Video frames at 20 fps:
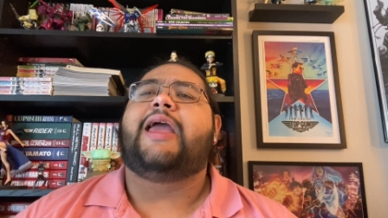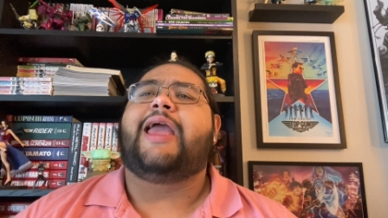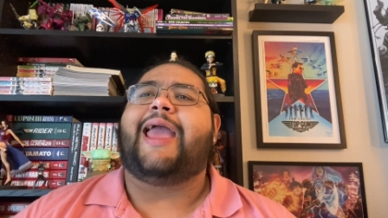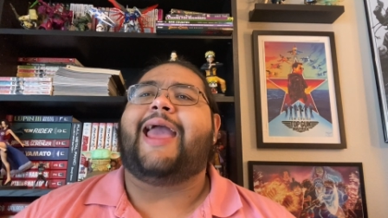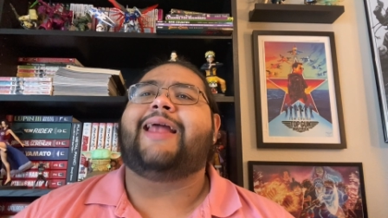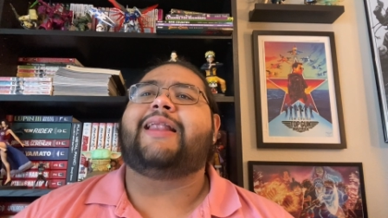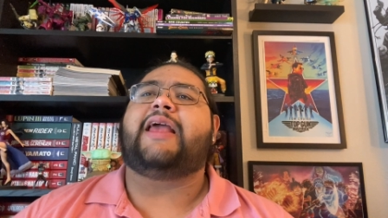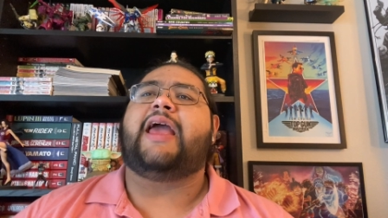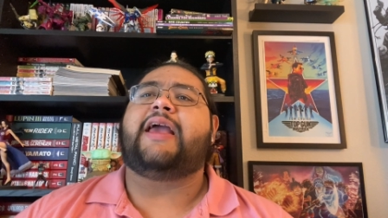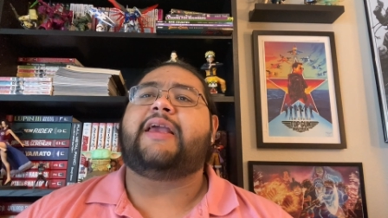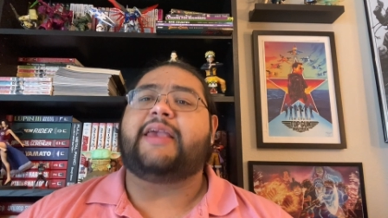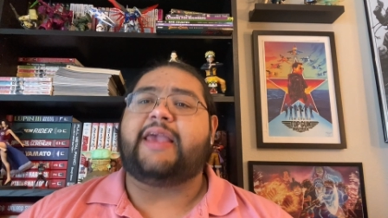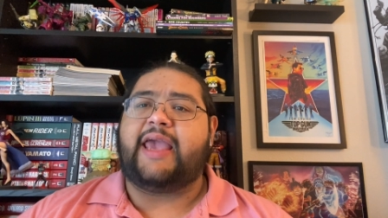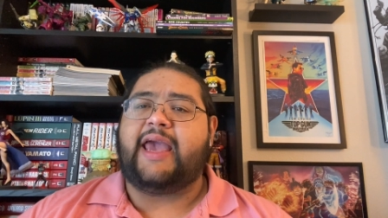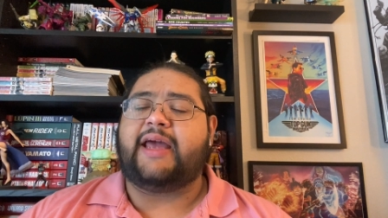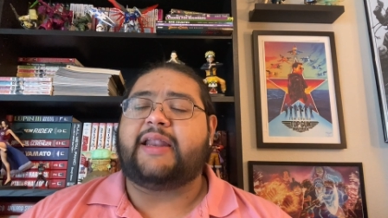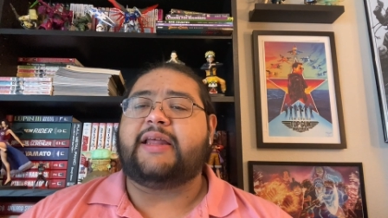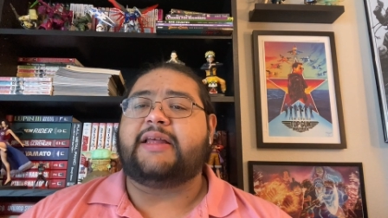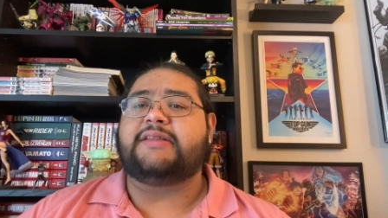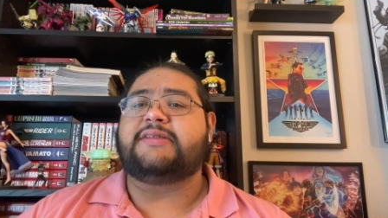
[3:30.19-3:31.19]
And Egg
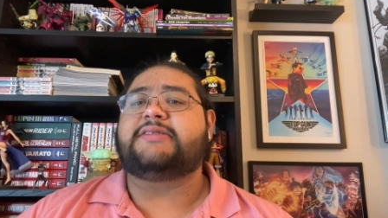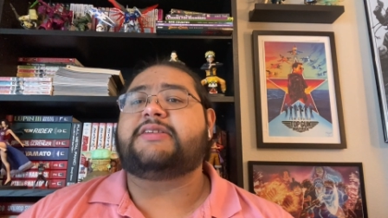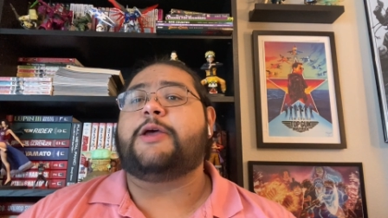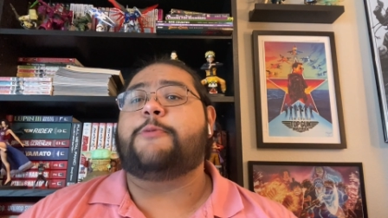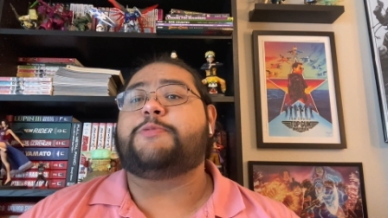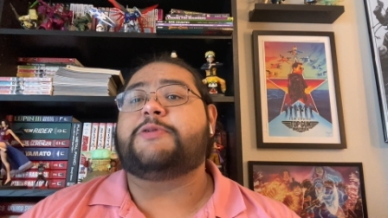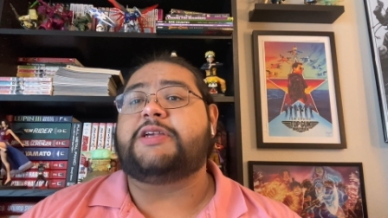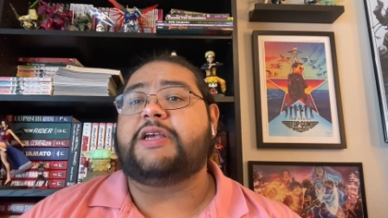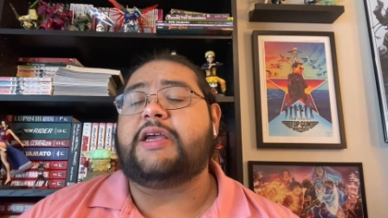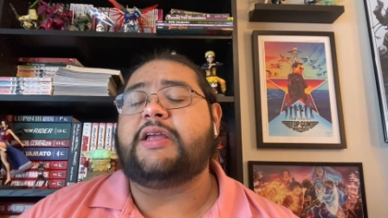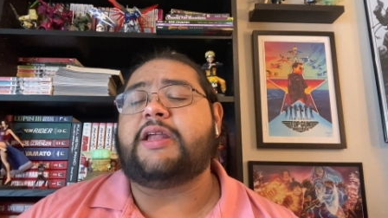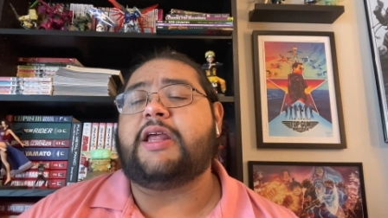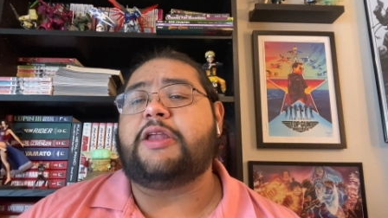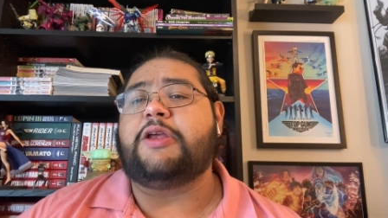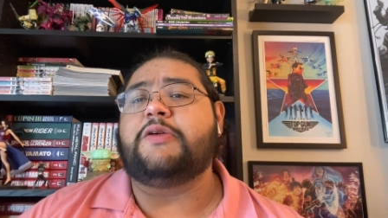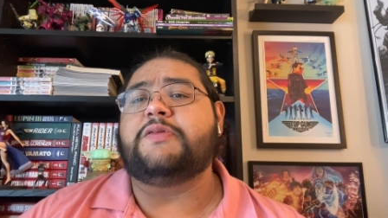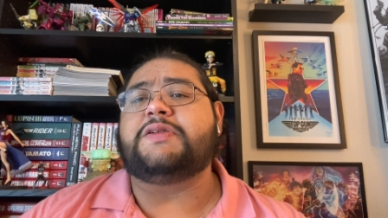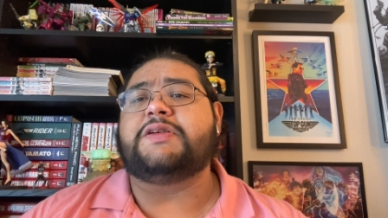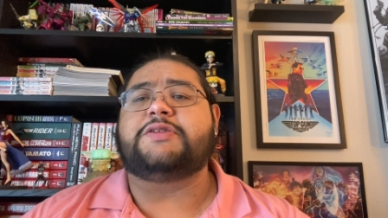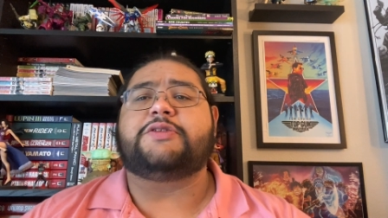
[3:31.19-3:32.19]
Yanan steps in and
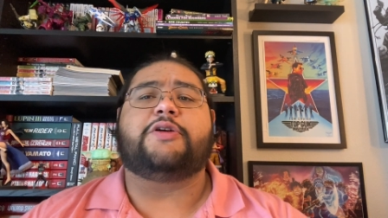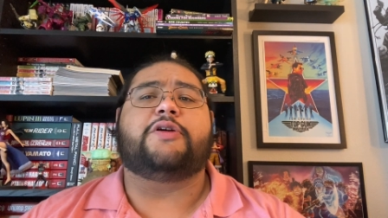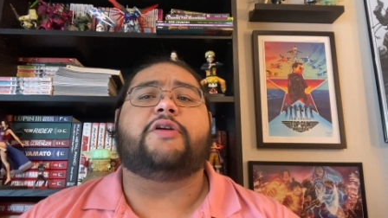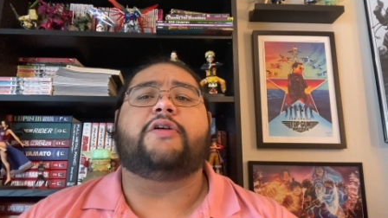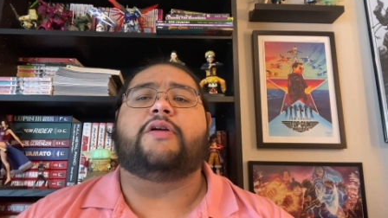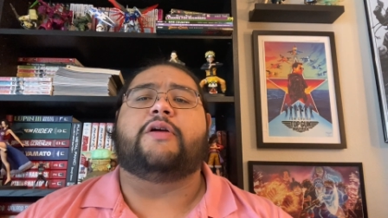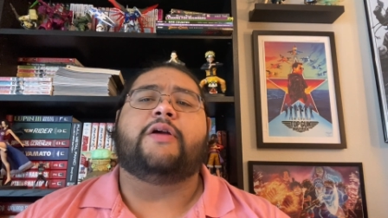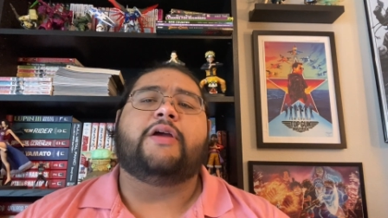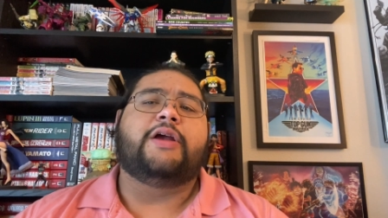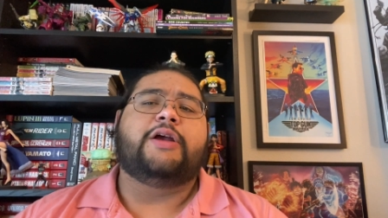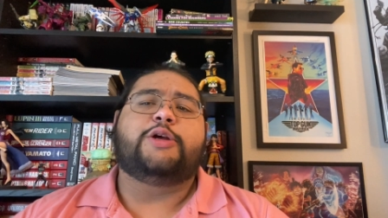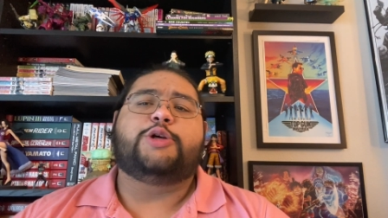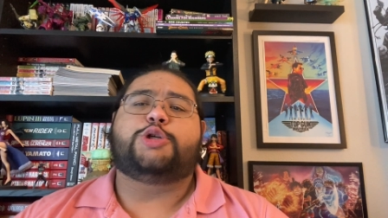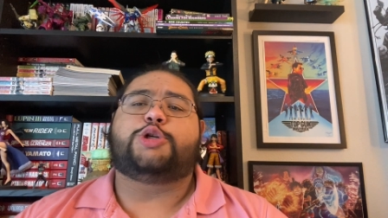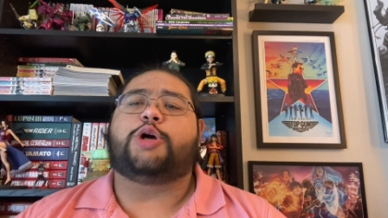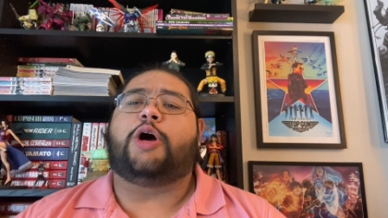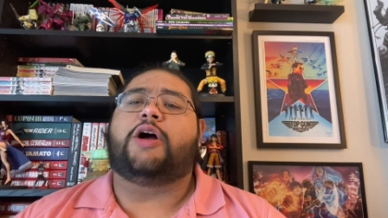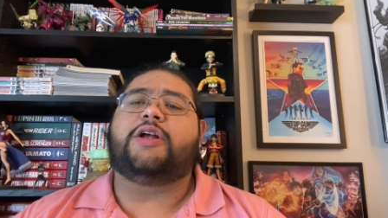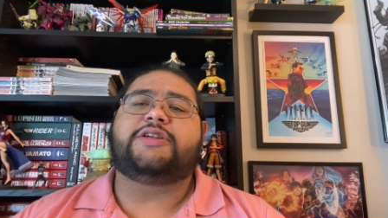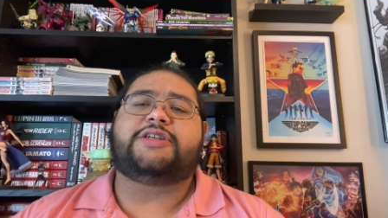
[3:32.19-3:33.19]
uses her
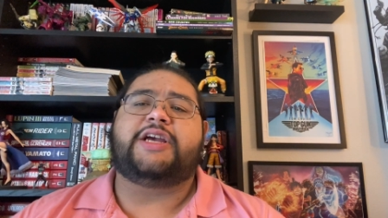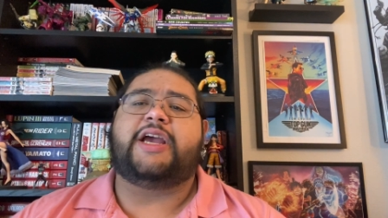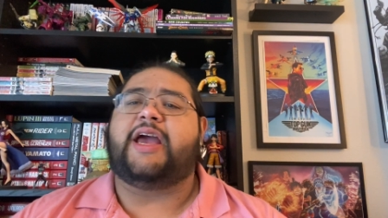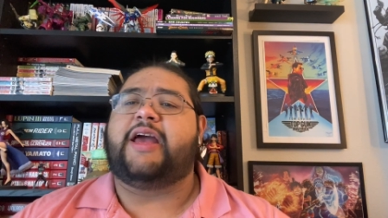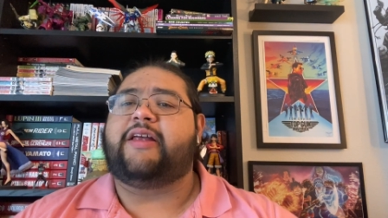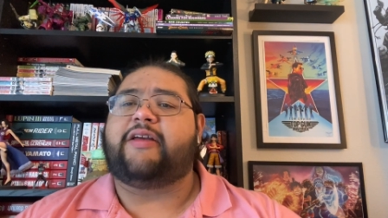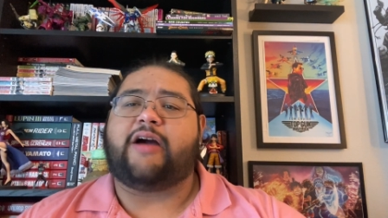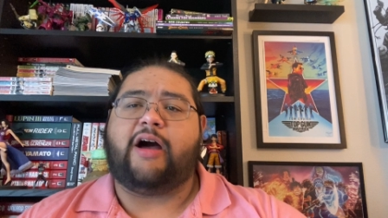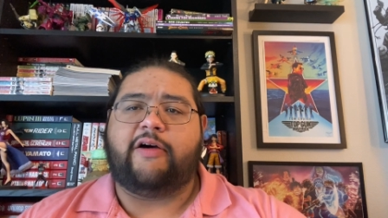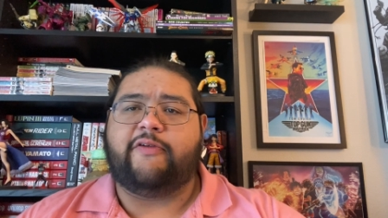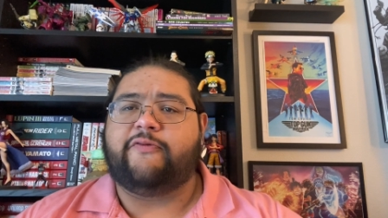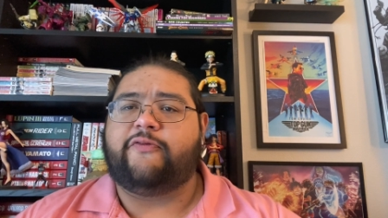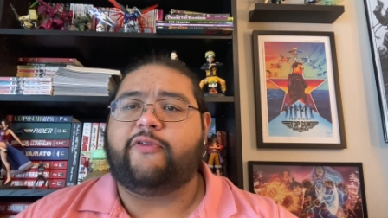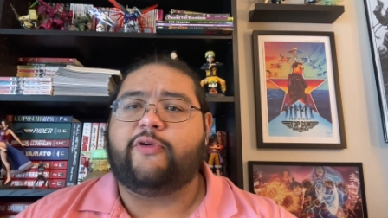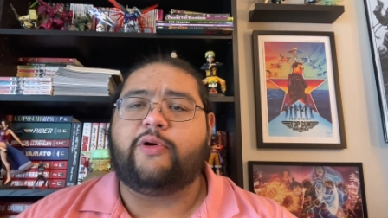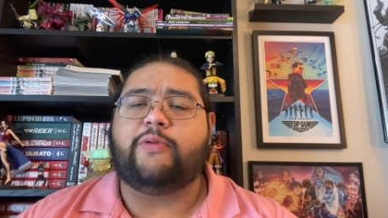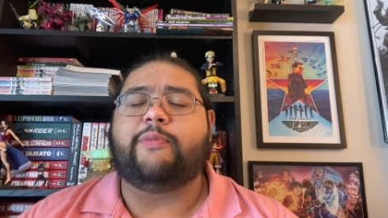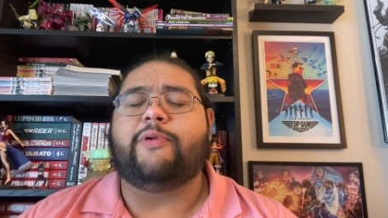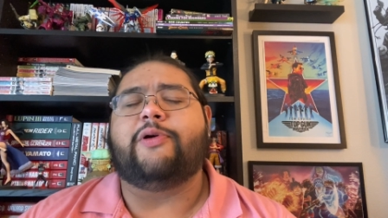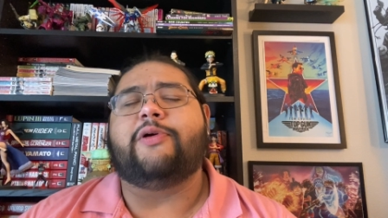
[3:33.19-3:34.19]
Seanchan kung
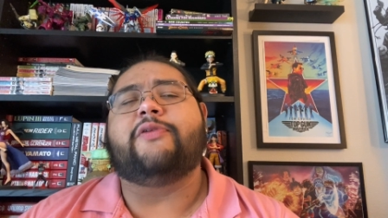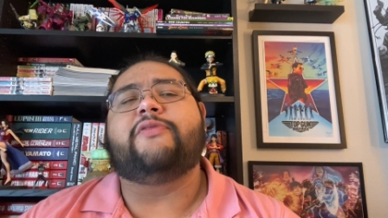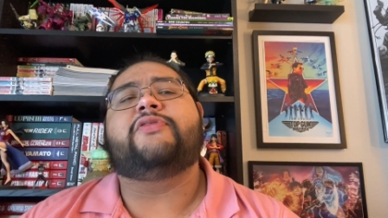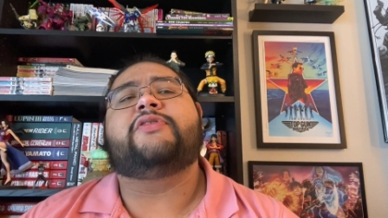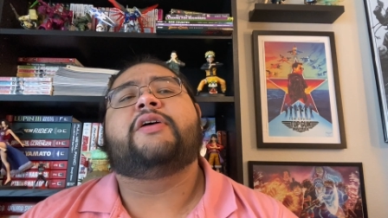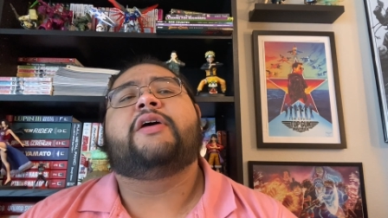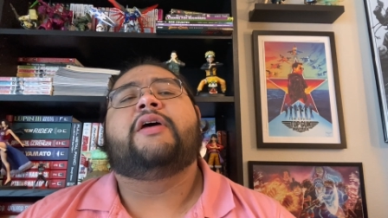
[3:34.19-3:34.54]
fu moves,